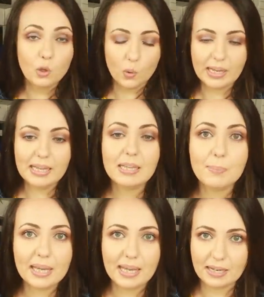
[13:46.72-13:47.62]
Look, in the
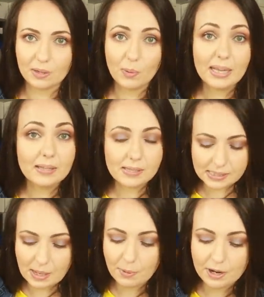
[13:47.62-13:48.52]
beginning, when they
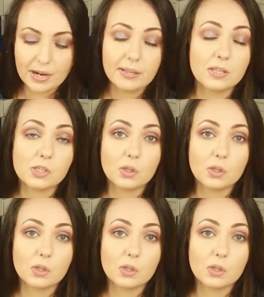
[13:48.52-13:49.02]
separate this